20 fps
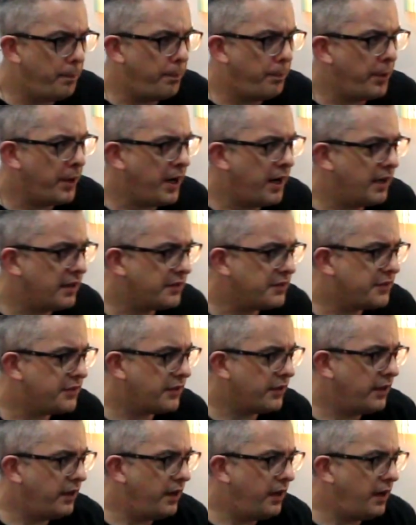But
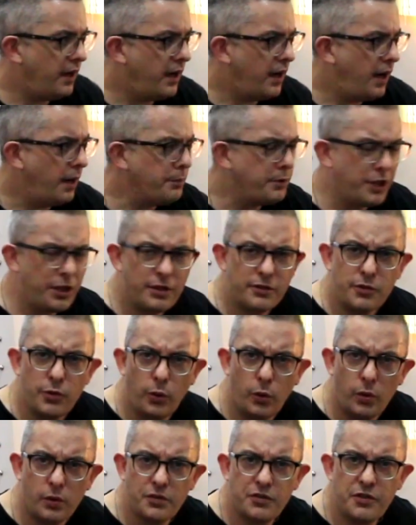I'm going to
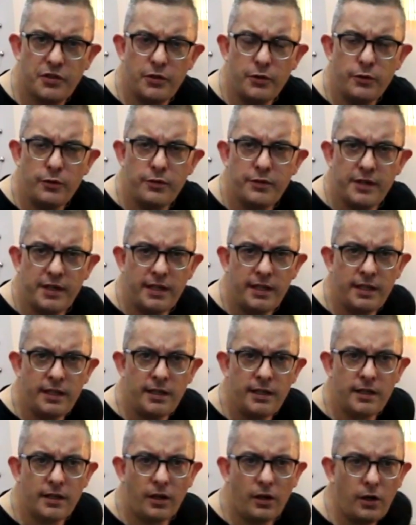talk to
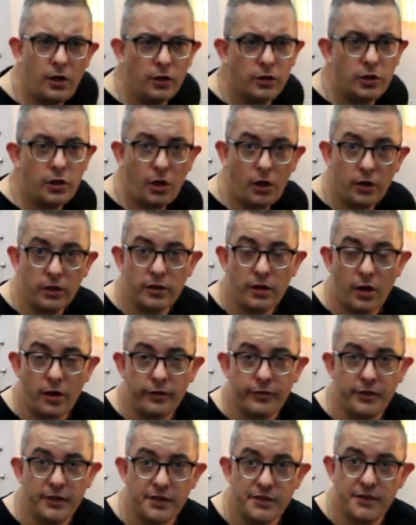the Hong Kong
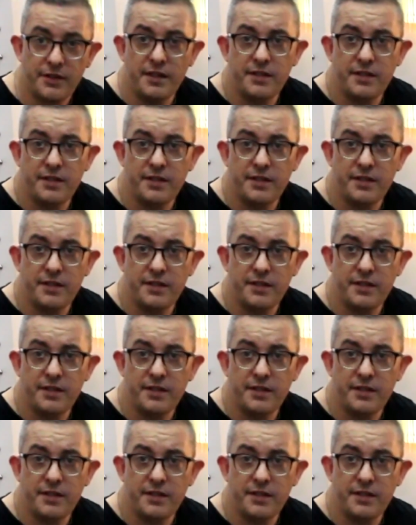office.